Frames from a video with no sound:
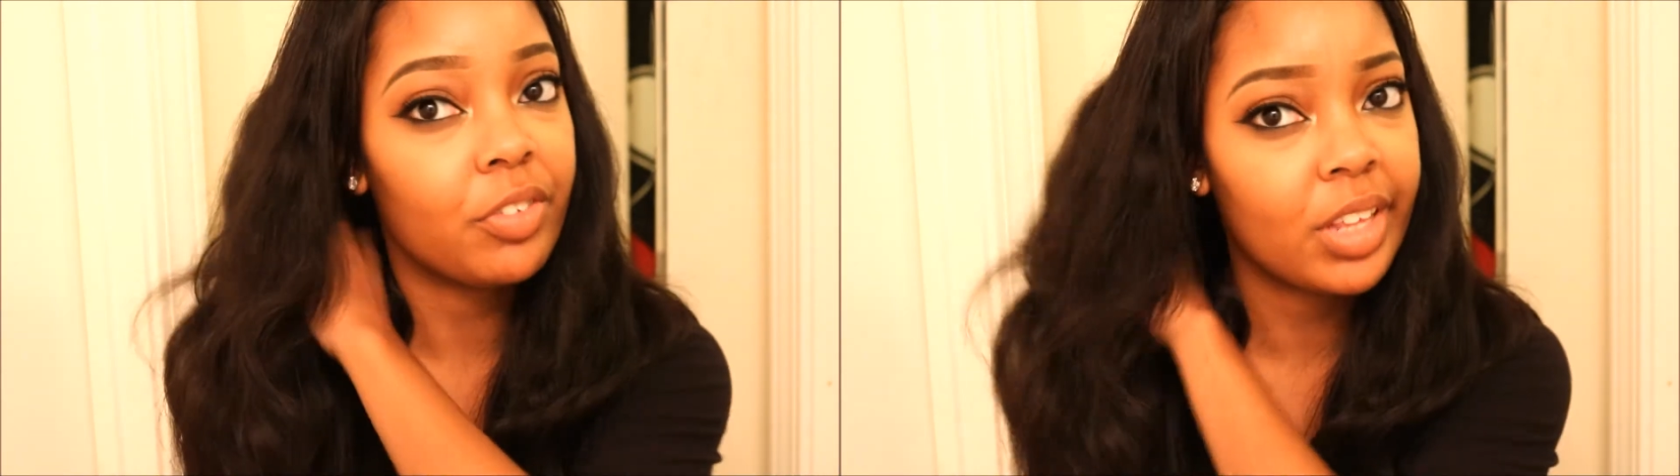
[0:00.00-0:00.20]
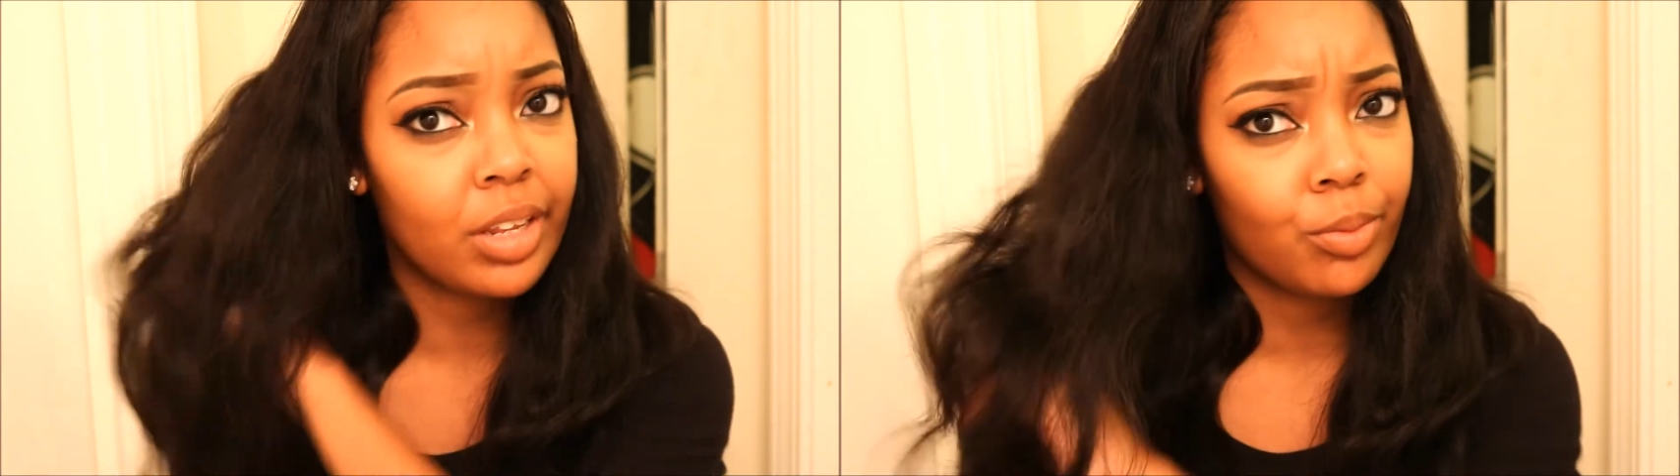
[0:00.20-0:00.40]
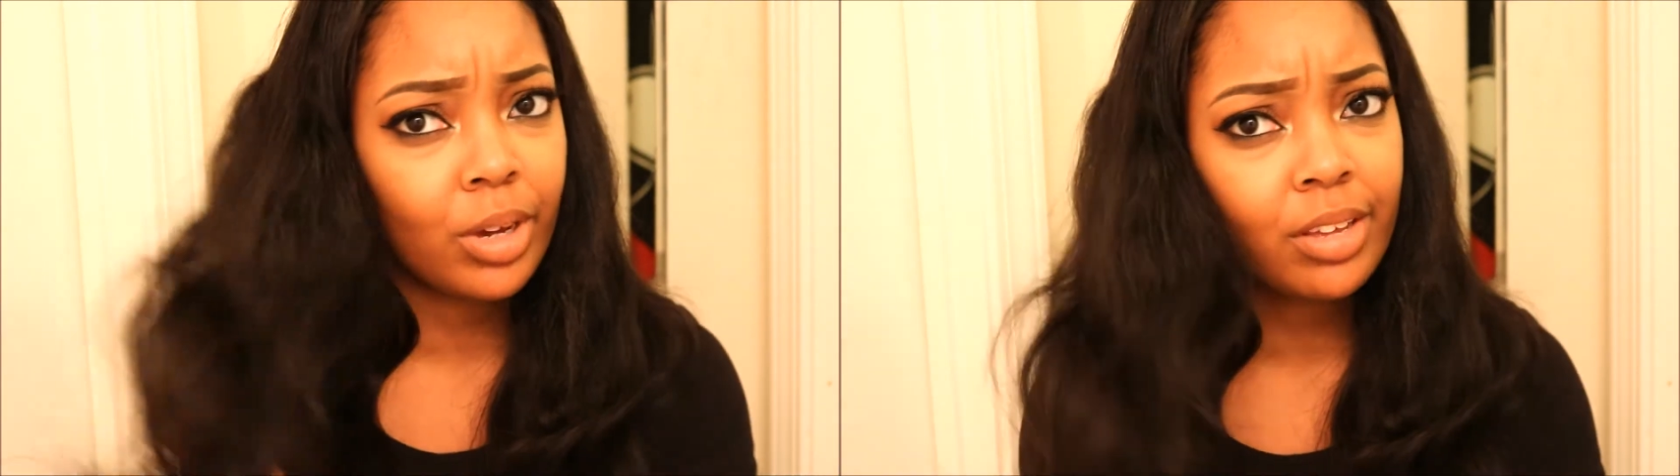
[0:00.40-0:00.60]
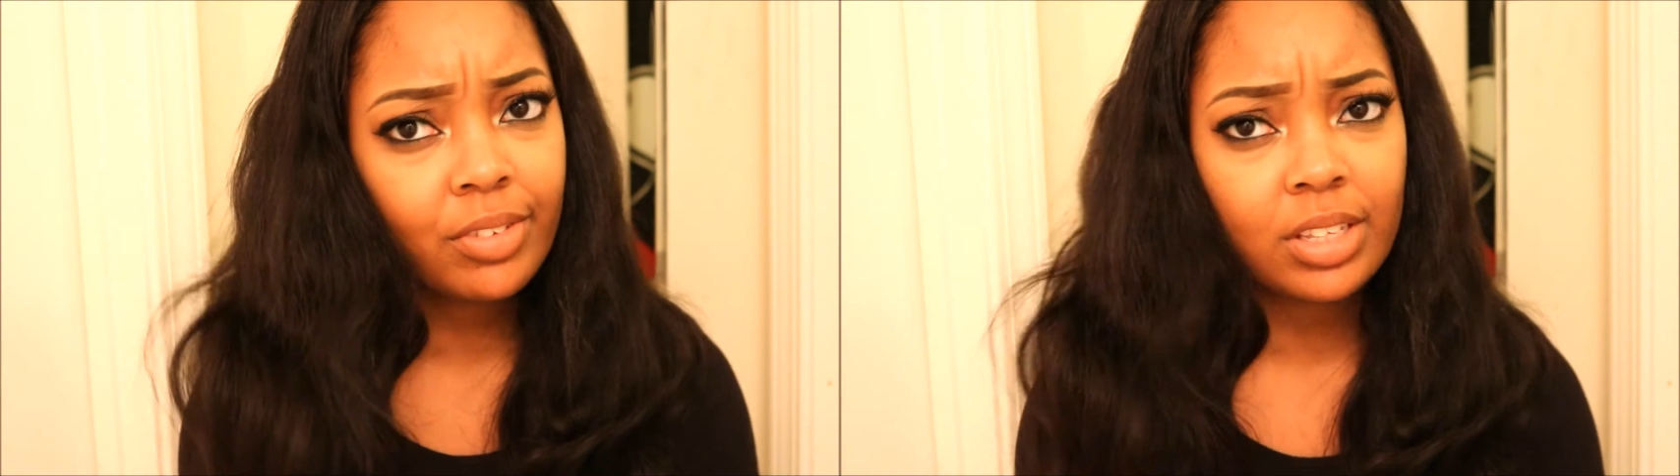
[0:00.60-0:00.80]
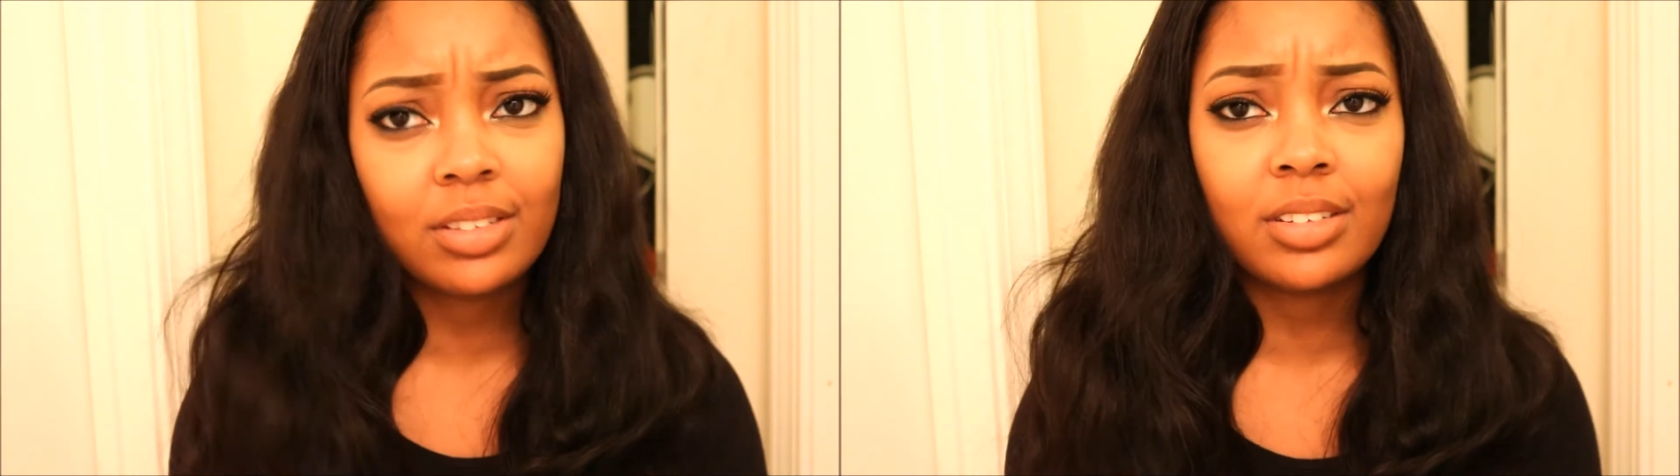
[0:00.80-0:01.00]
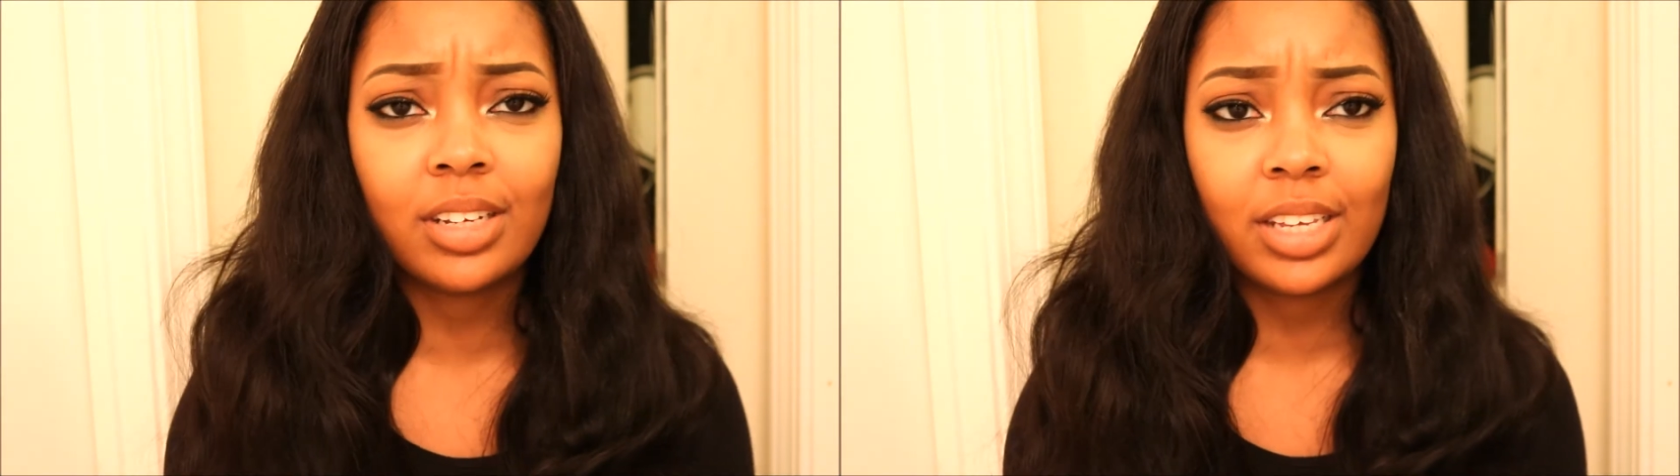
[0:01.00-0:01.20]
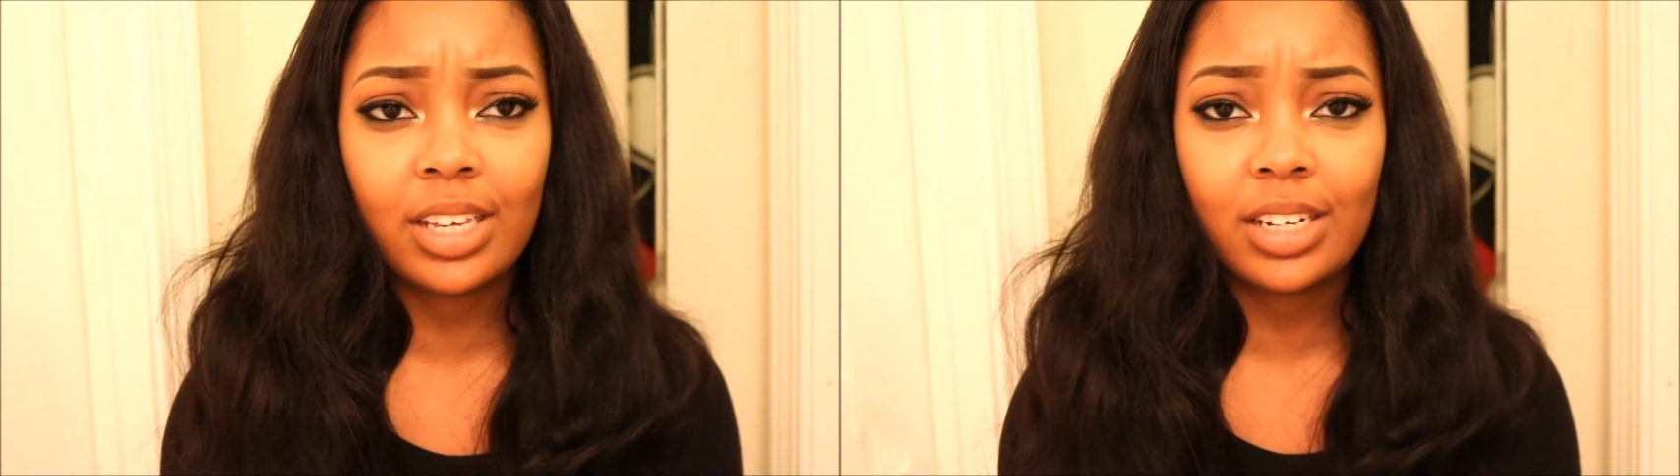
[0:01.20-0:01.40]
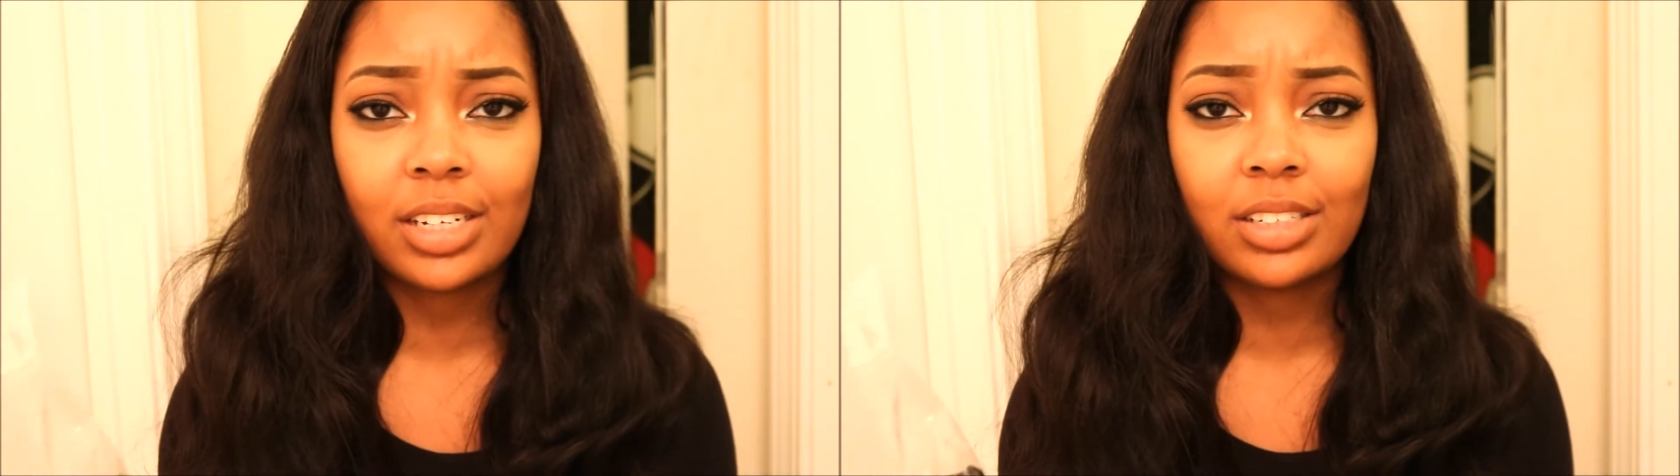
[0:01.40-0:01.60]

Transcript: getting wavy again,